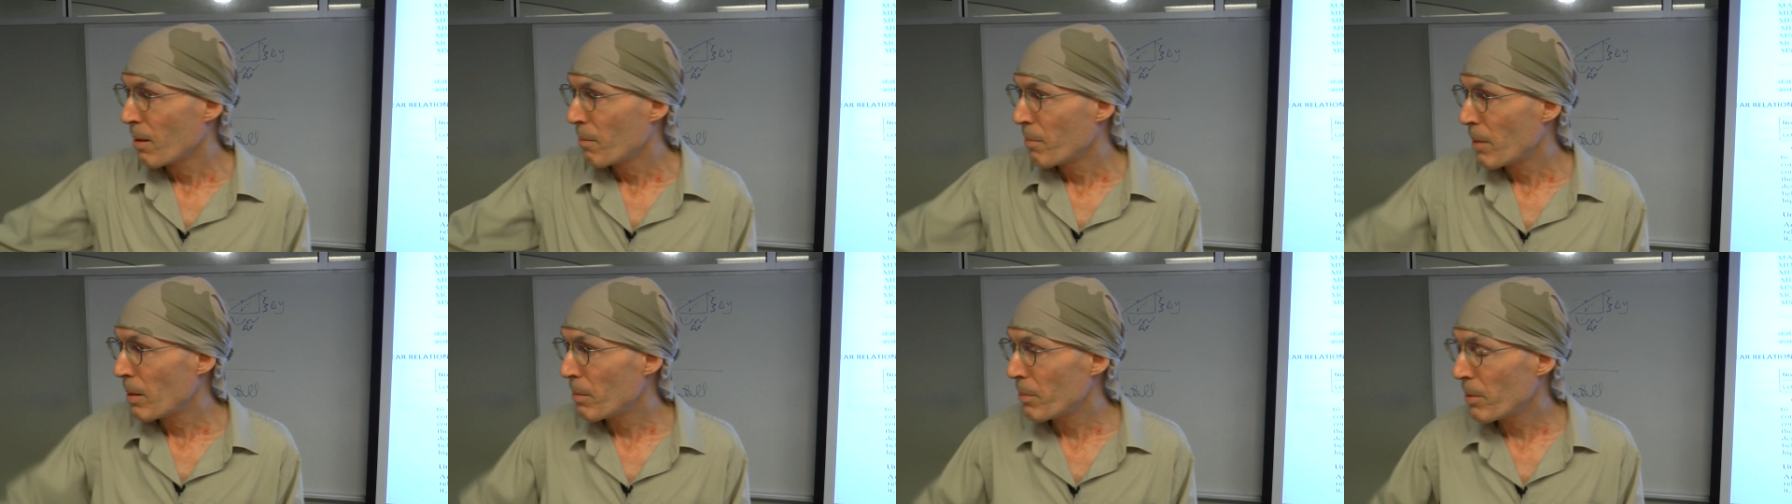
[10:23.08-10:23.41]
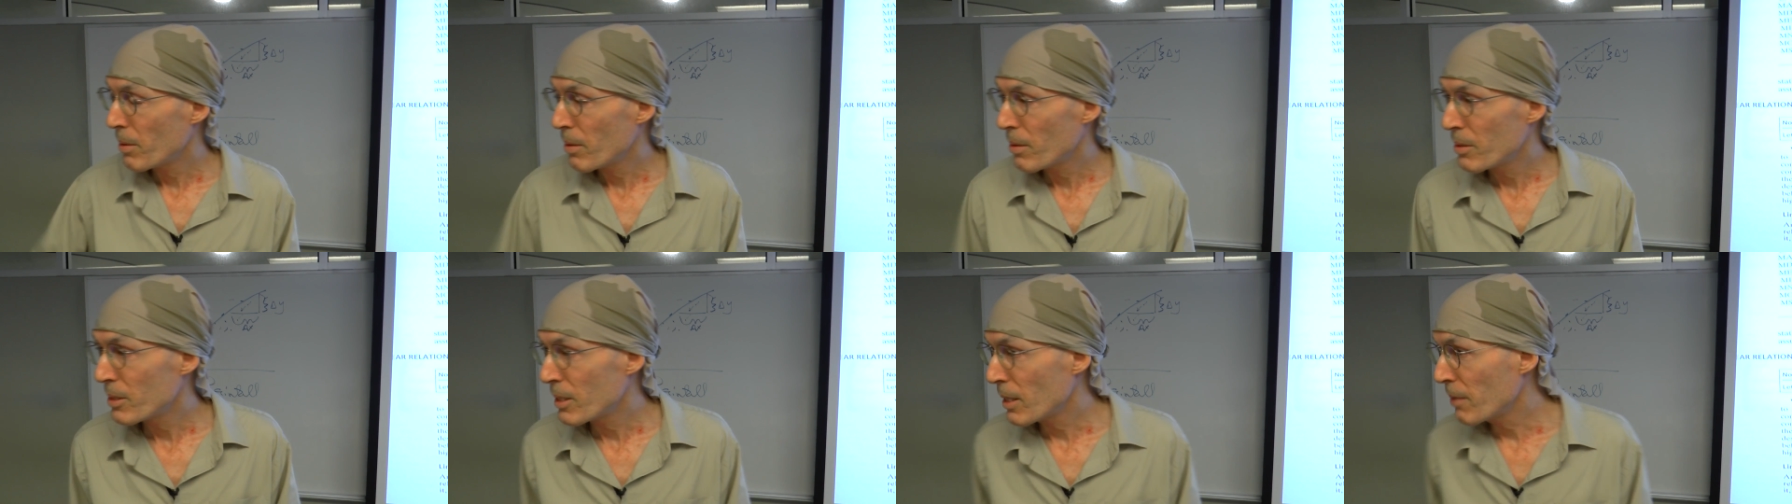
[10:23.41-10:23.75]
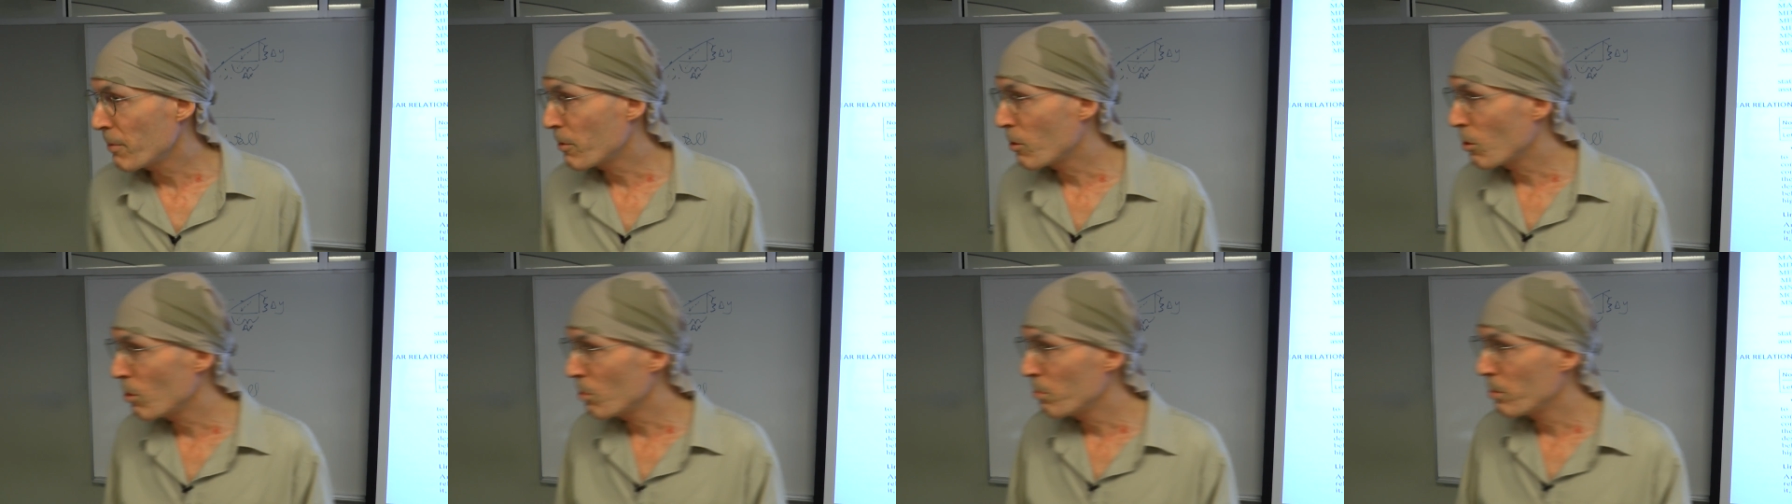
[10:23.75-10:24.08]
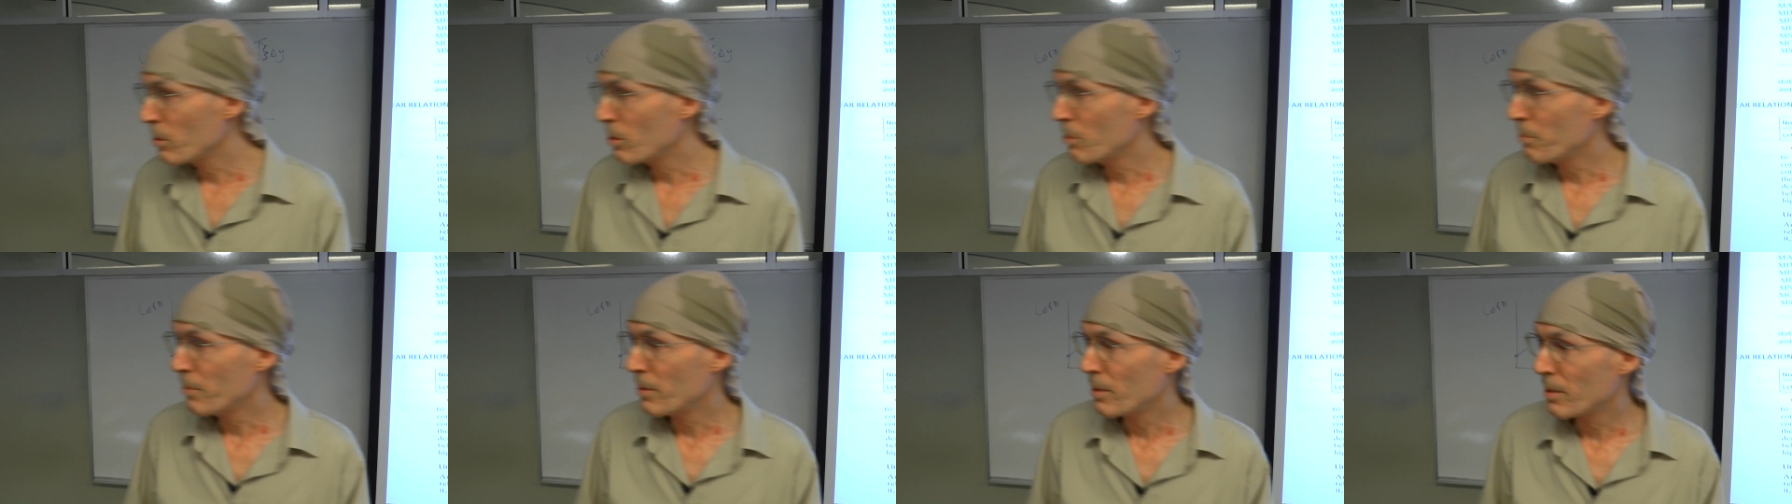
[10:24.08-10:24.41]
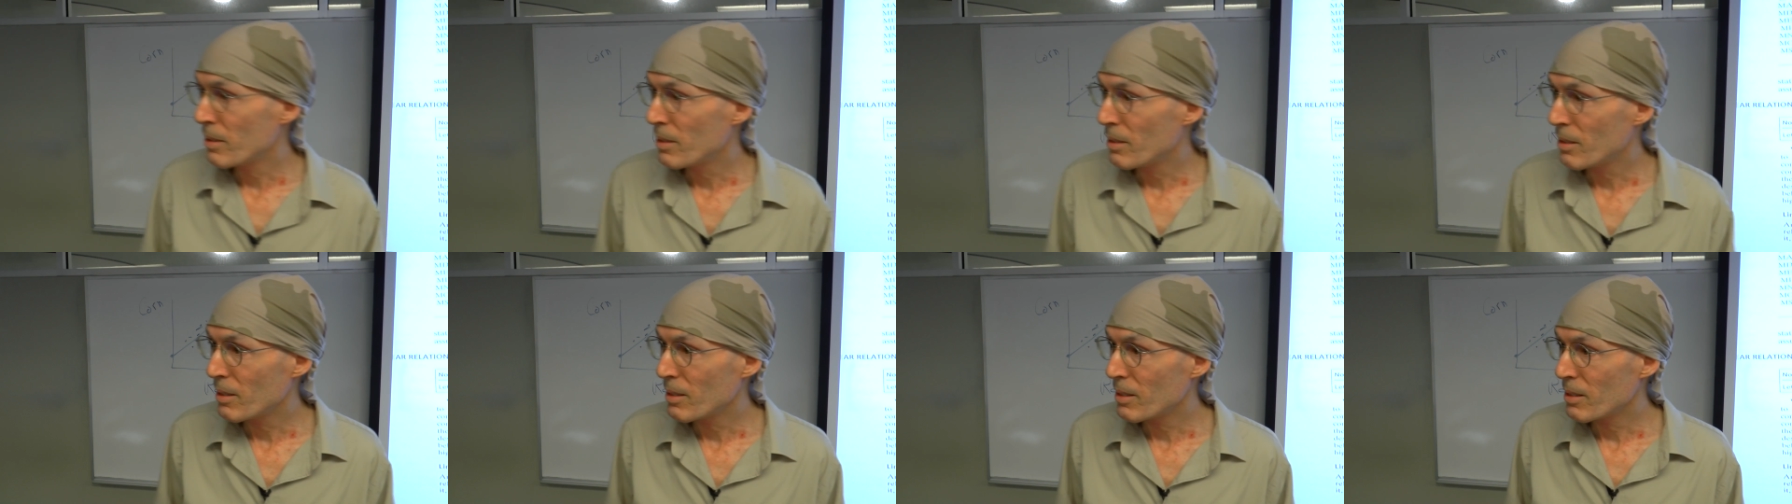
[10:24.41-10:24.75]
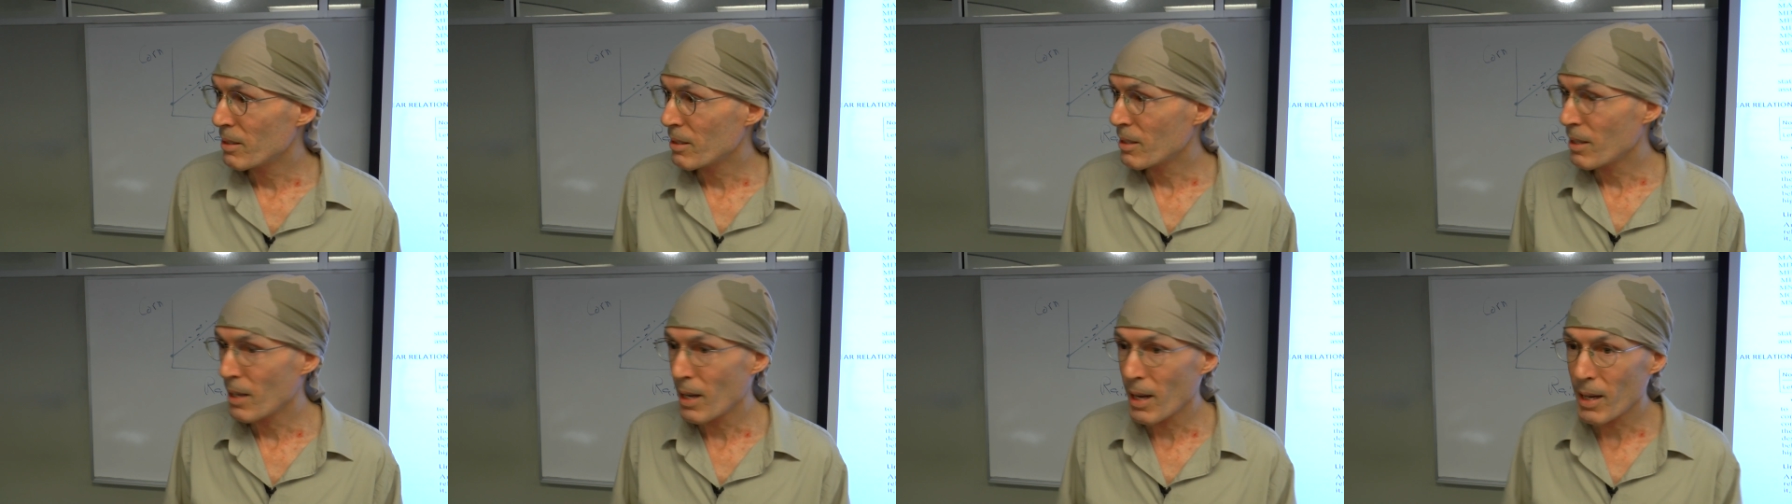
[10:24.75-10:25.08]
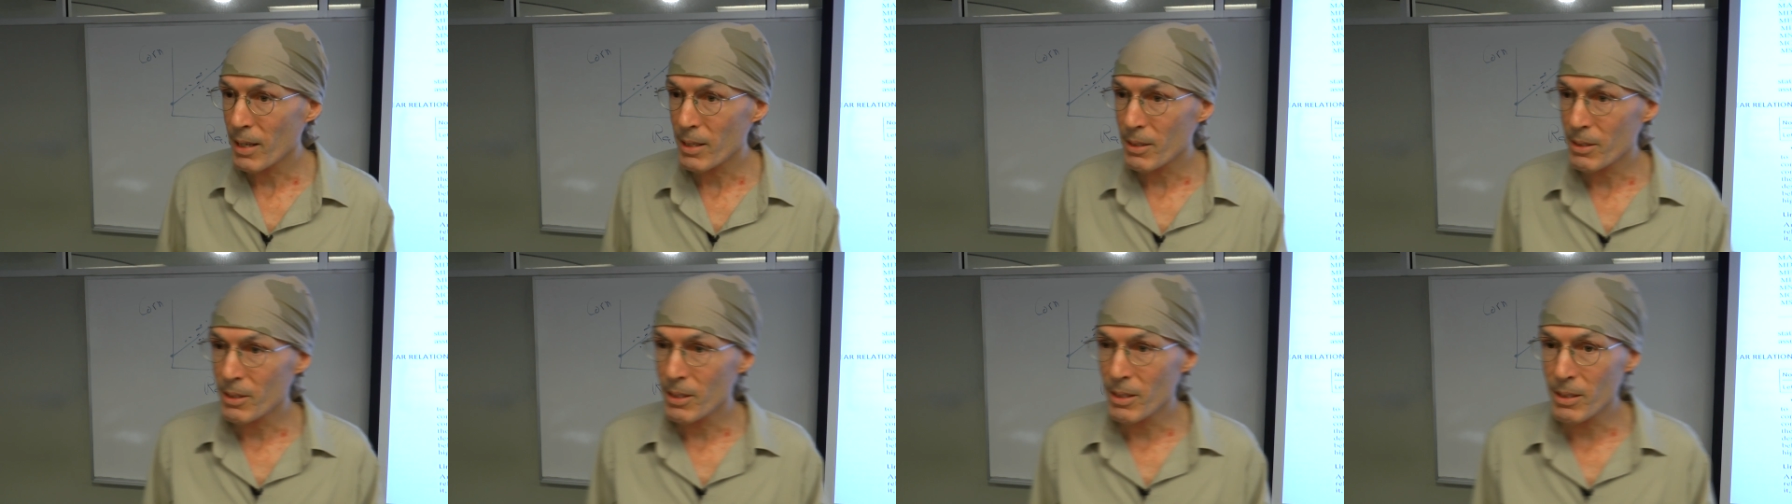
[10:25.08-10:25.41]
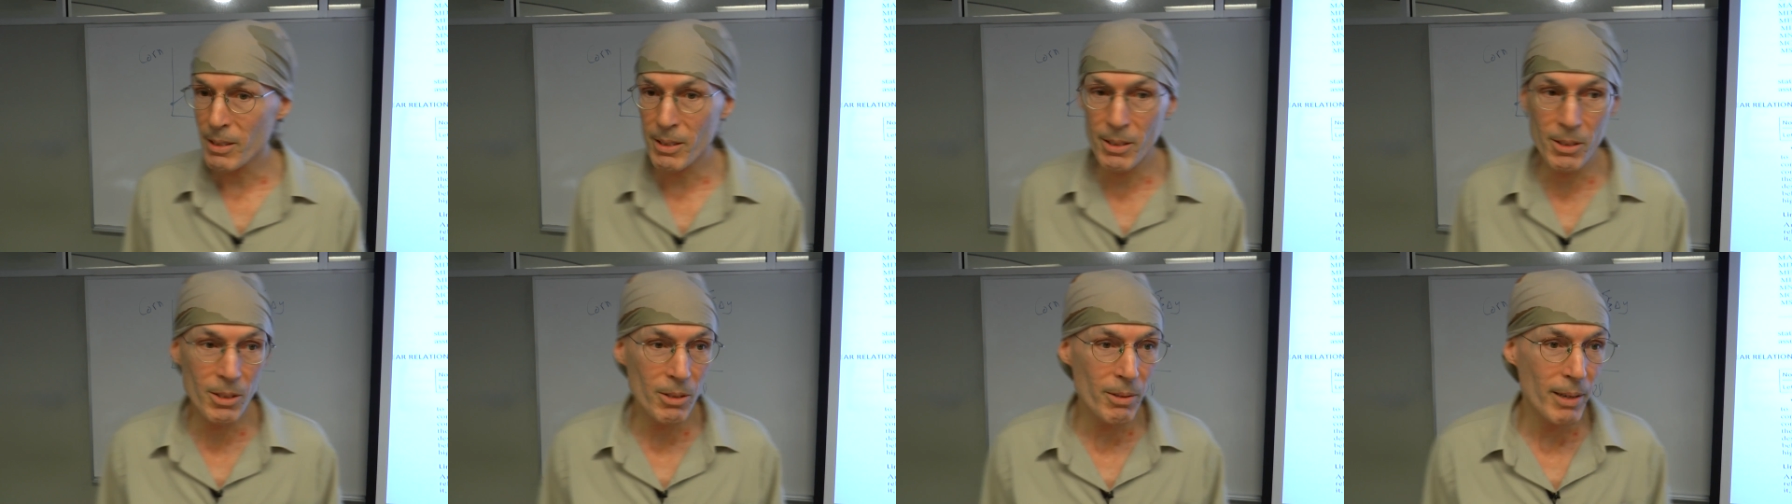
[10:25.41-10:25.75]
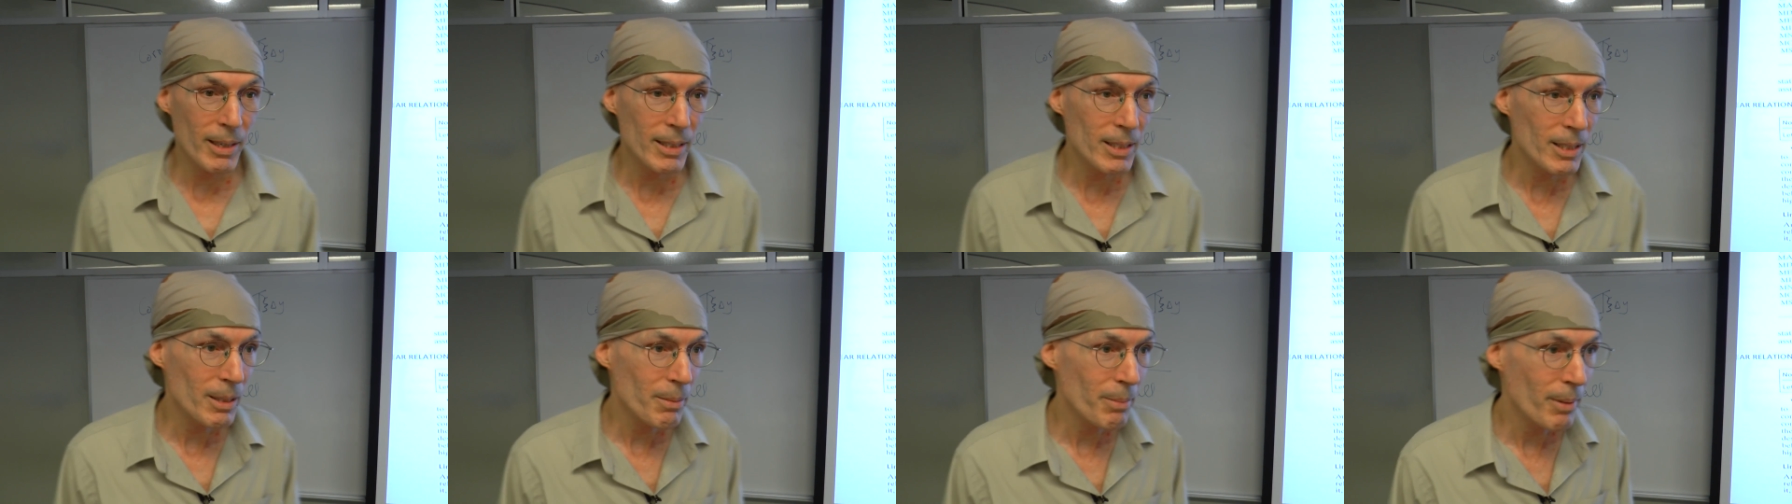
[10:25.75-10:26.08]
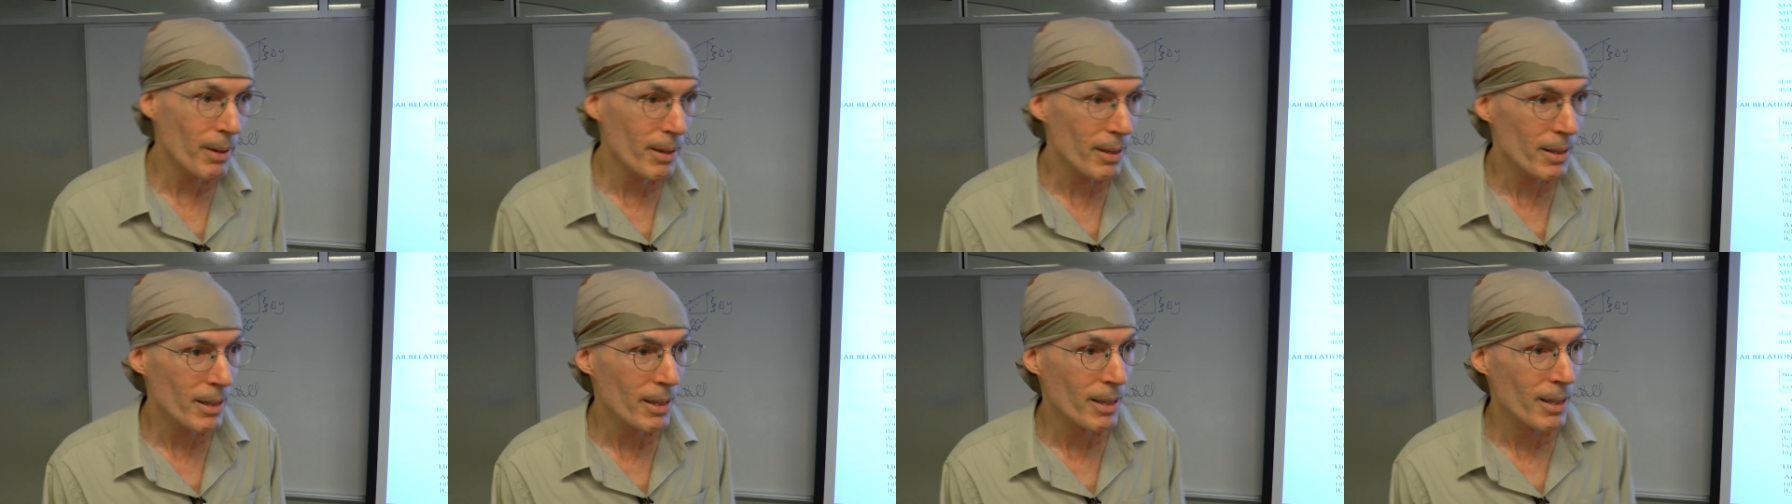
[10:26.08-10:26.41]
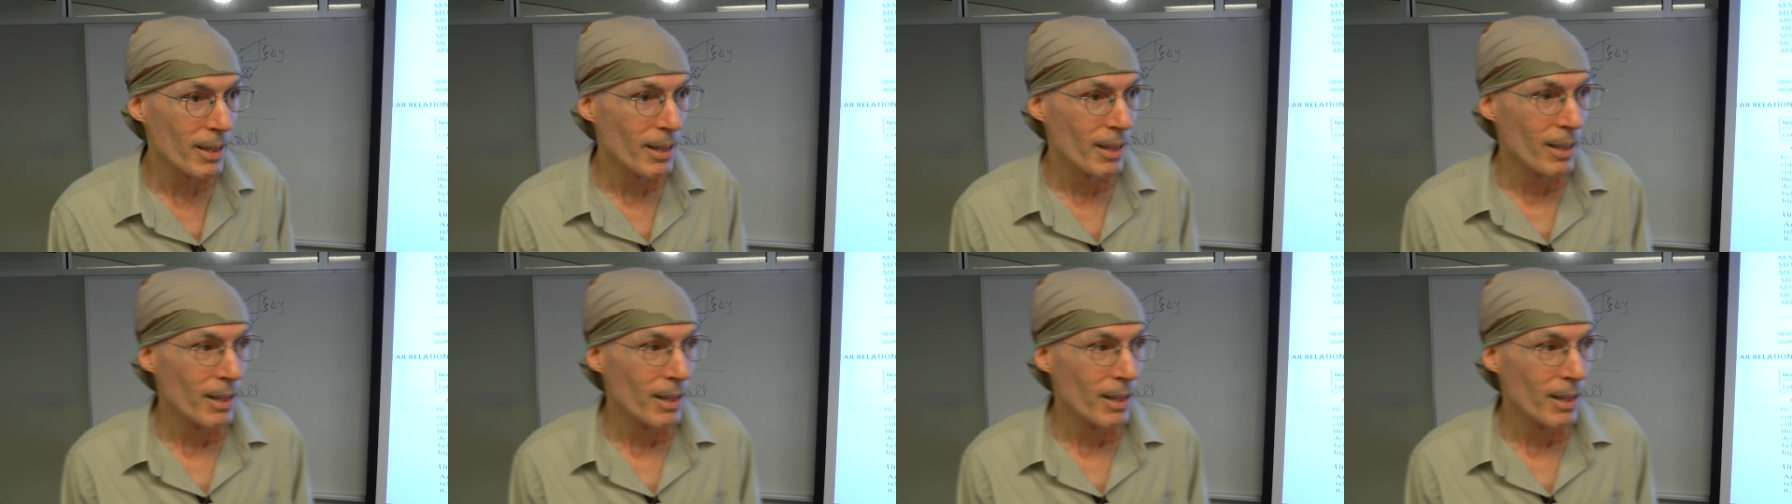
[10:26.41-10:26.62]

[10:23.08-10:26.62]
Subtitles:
Remember Jeff Goldblum, the chaoticist in Jurassic Park?